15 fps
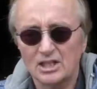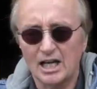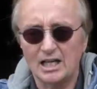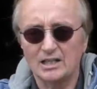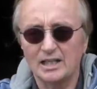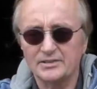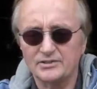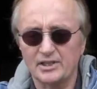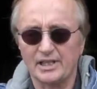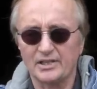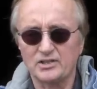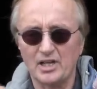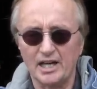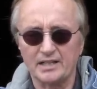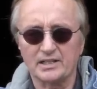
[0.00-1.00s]
So let's say you
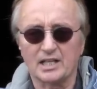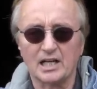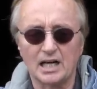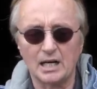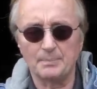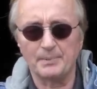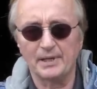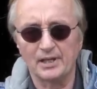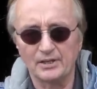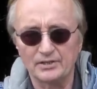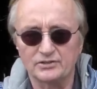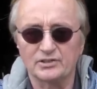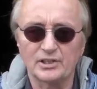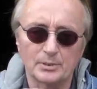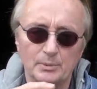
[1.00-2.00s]
jack the car up in here. You
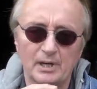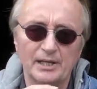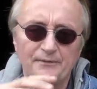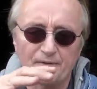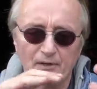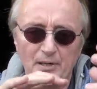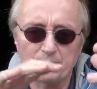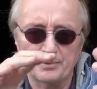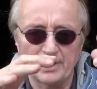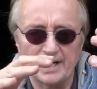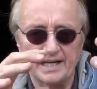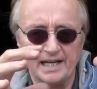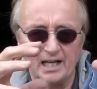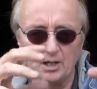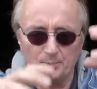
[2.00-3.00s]
see the right front brake
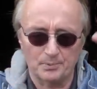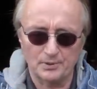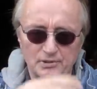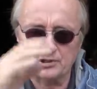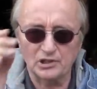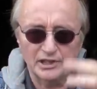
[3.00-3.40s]
caliper is